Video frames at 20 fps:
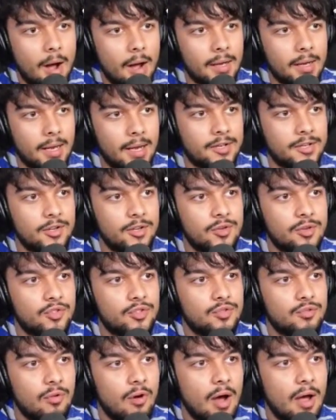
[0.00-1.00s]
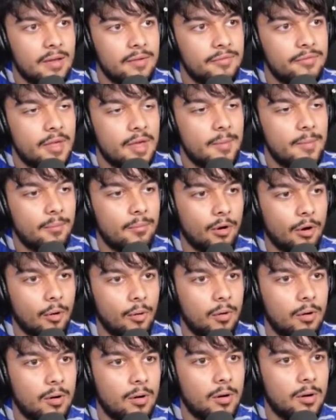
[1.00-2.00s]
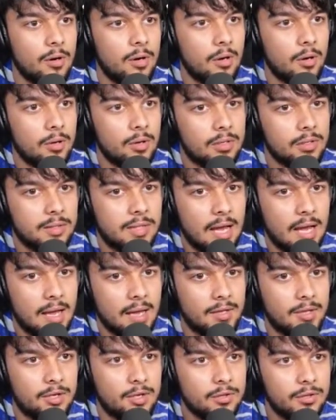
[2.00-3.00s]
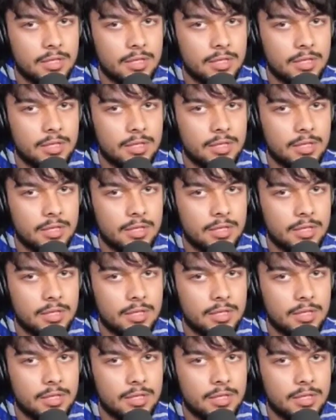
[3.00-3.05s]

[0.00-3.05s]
my, and you can drive them, bro. Look at that.